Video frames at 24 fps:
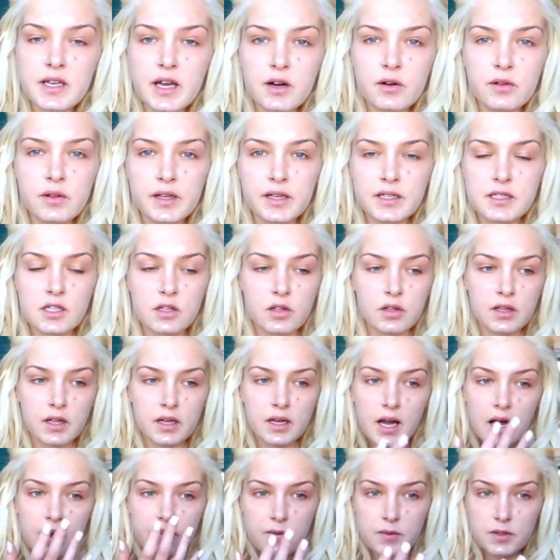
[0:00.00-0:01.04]
I don't like to look
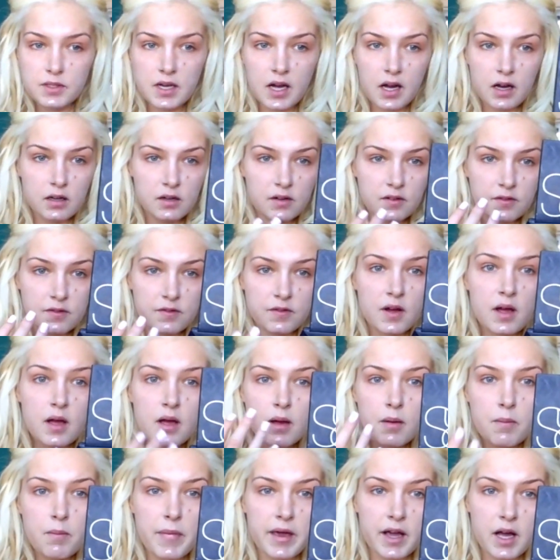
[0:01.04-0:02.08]
like I have a ton of
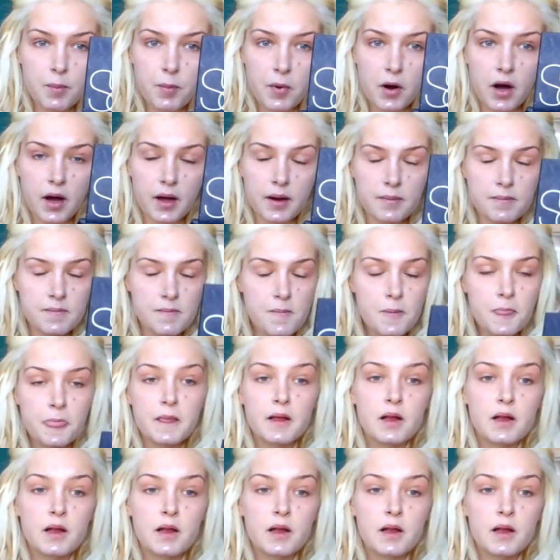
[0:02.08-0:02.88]
makeup on.